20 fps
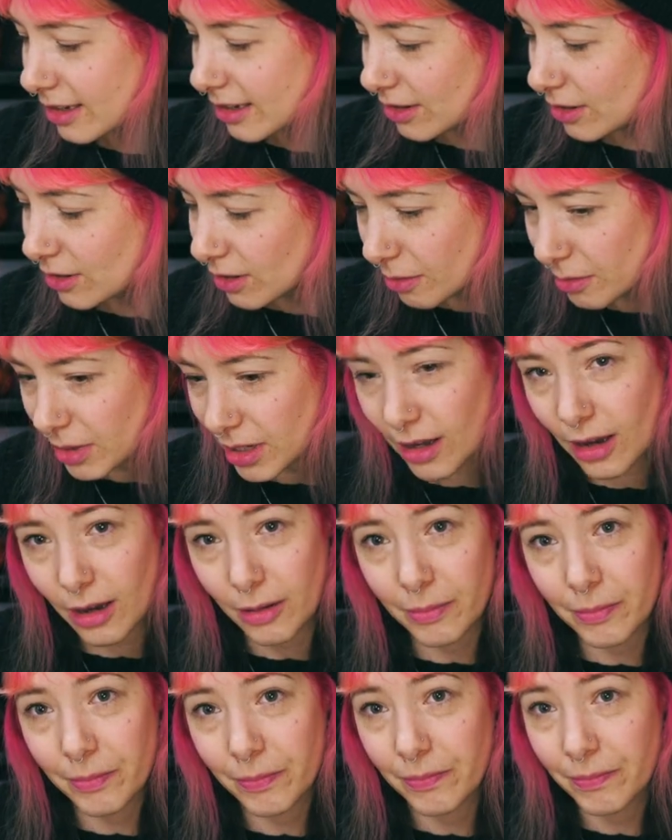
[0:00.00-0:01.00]
Are you coming
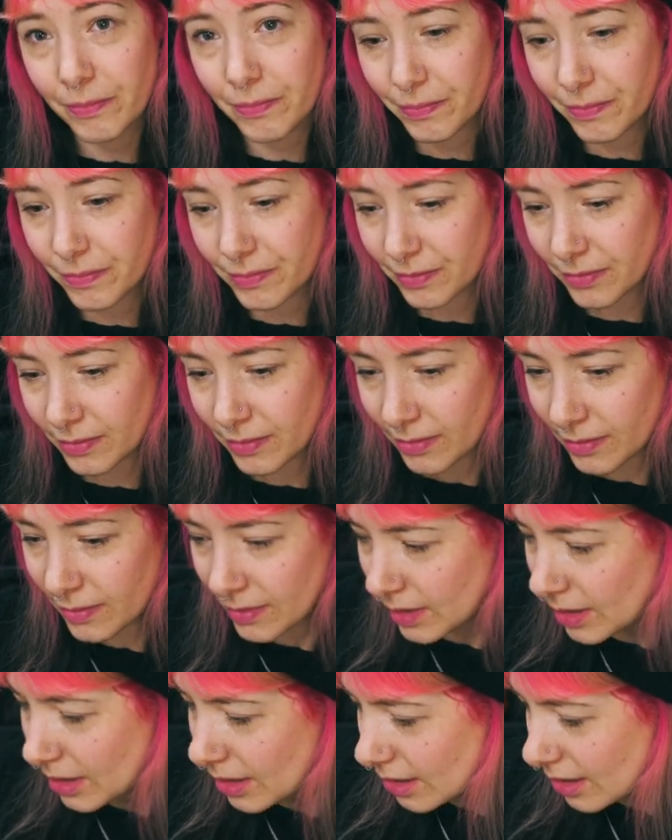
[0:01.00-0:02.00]
up?
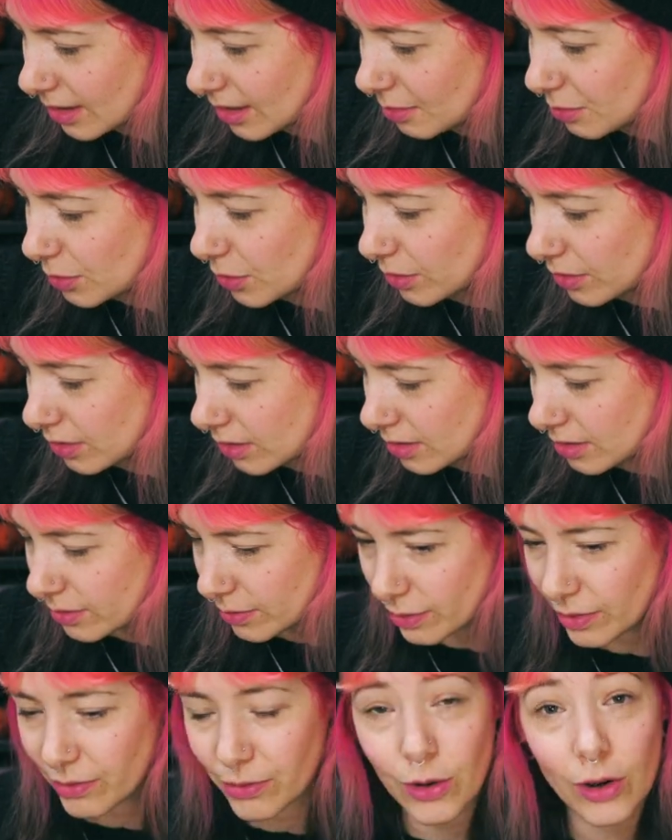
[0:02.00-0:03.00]
Come on.
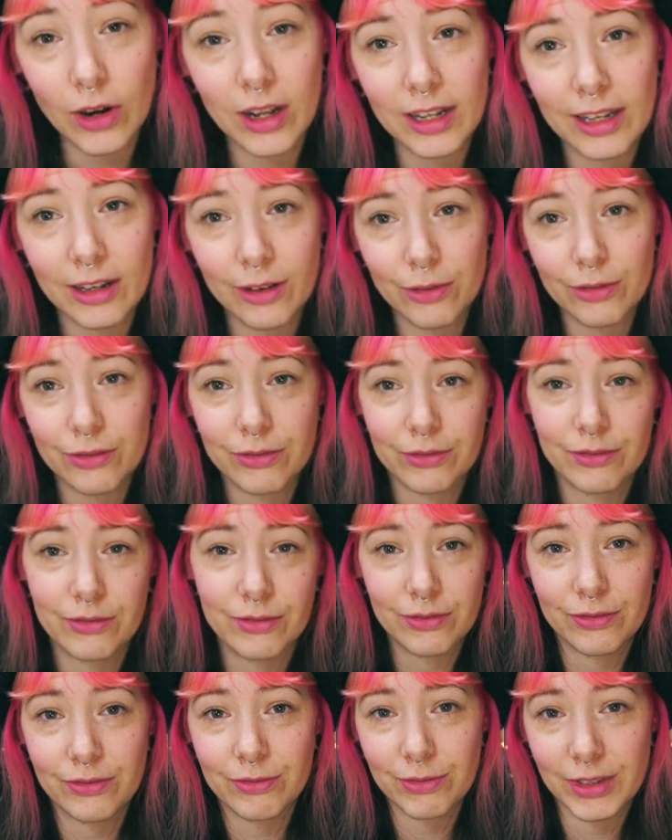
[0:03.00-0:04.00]
We've got a little
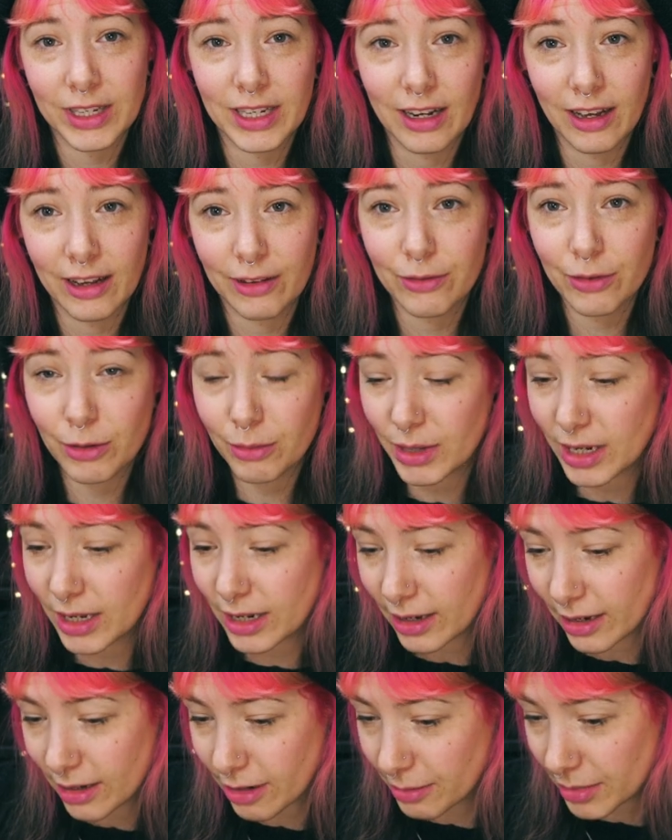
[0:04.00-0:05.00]
feline
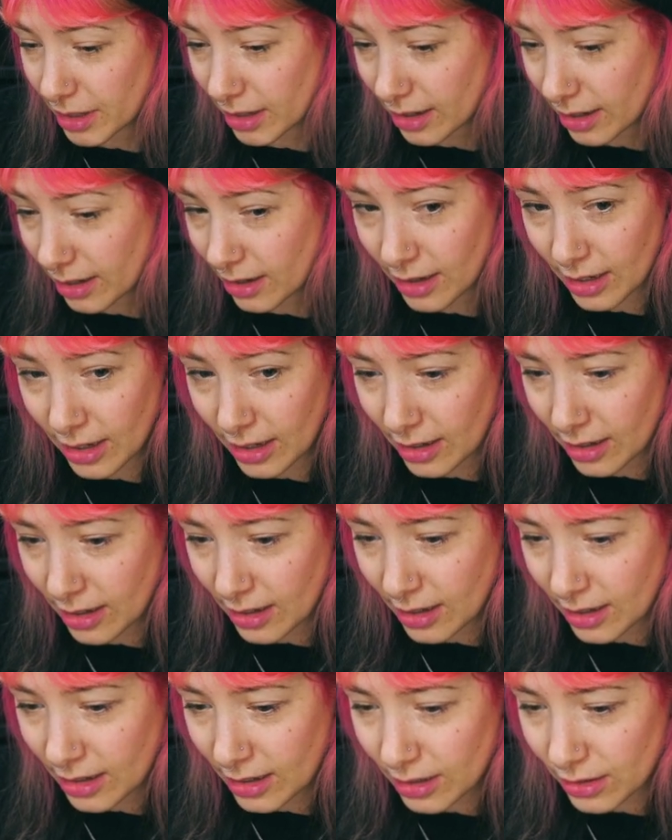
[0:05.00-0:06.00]
familiar coming here.
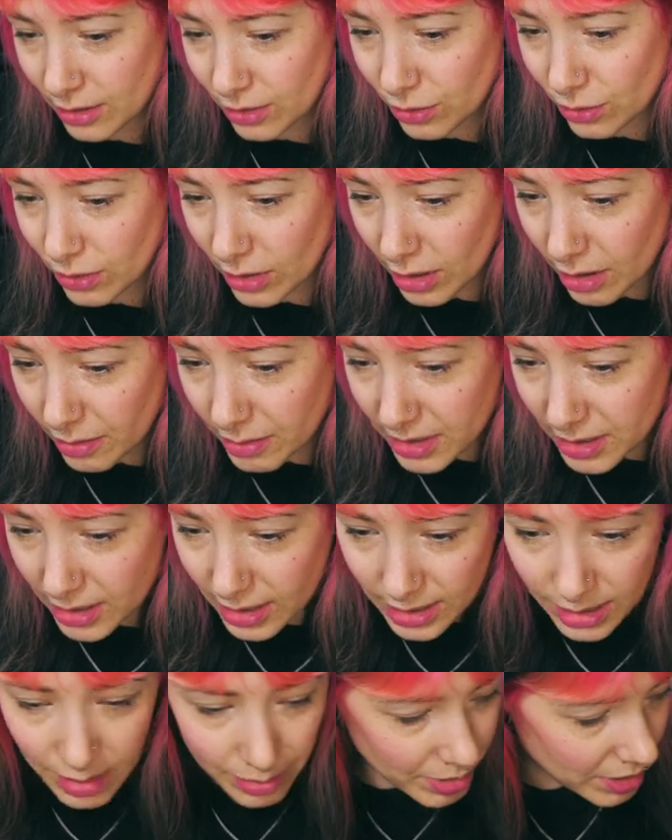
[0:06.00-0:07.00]
Do you want to come and
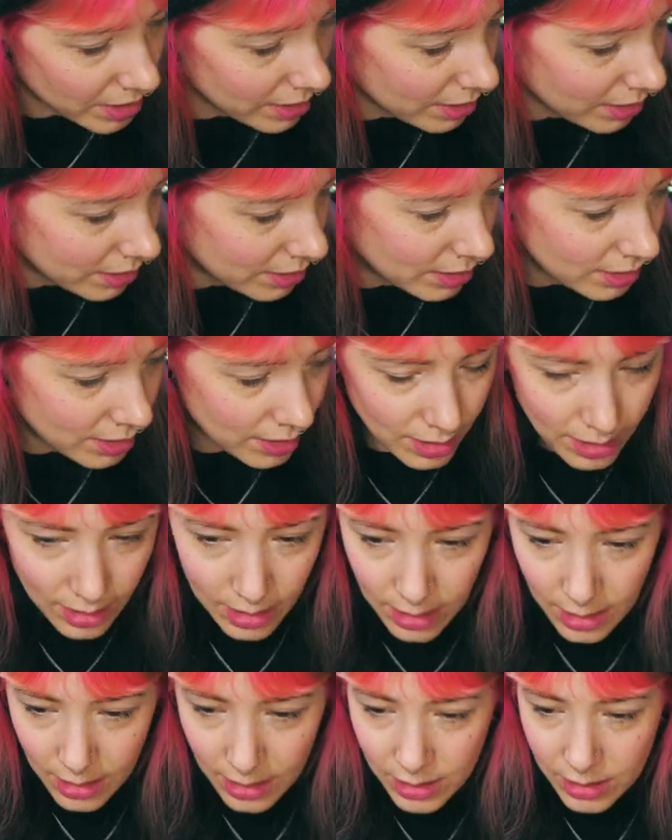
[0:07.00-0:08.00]
sit up here?
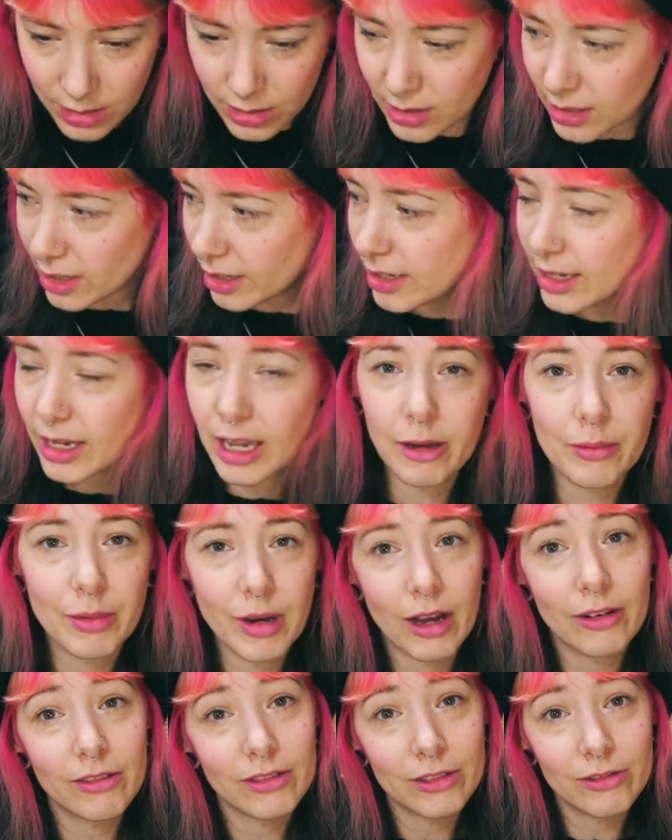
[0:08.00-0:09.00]
She's like, yeah,
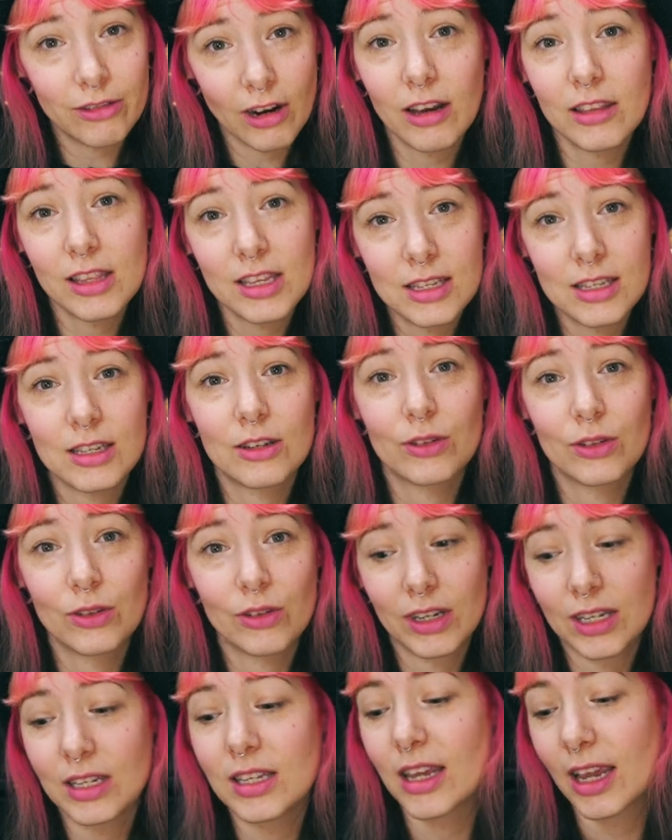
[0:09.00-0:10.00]
but I would rather sit on
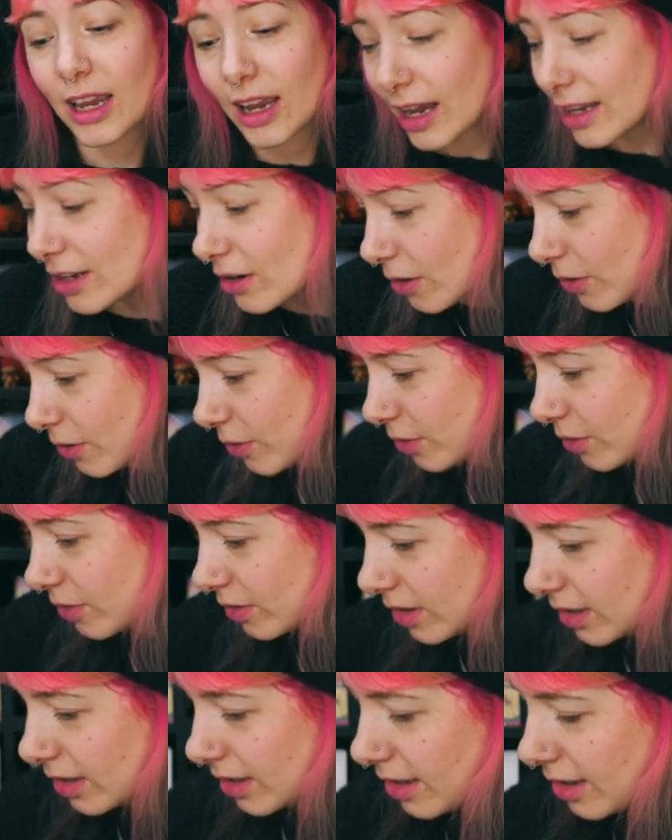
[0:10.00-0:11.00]
your knitting. I know.
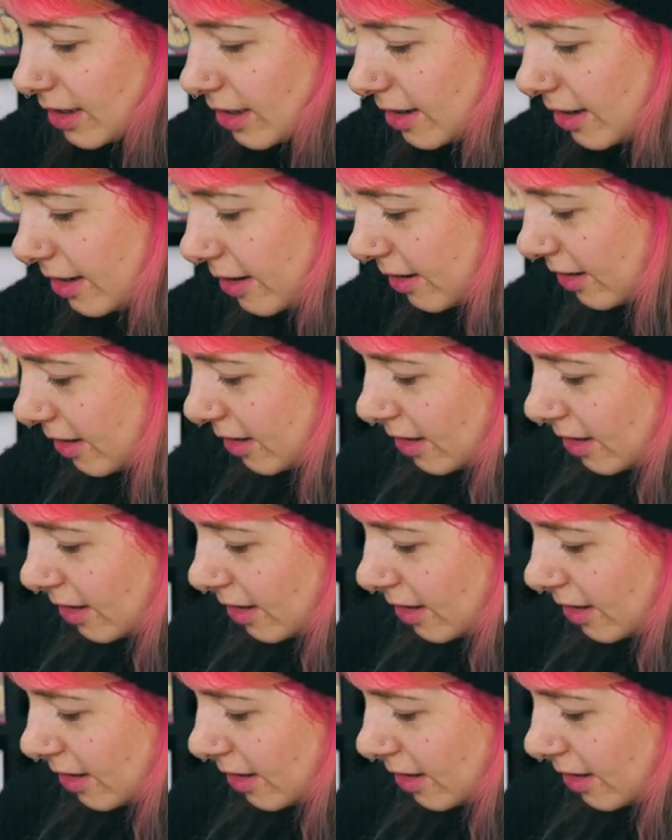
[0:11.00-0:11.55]
Here.